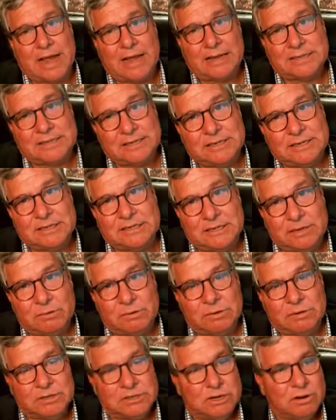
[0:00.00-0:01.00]
at z is
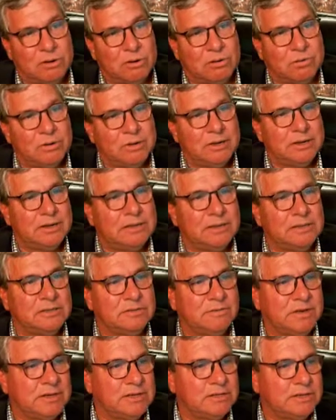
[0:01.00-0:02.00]
equal to 0 is
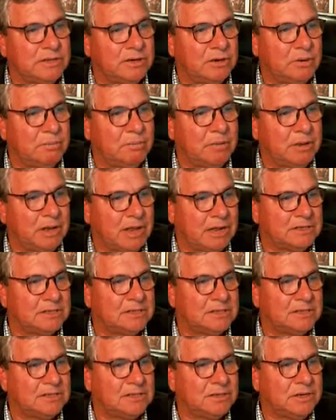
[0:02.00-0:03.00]
V0
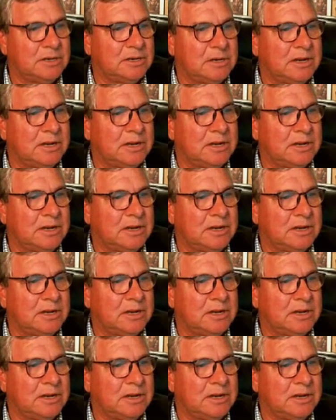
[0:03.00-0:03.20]
plus.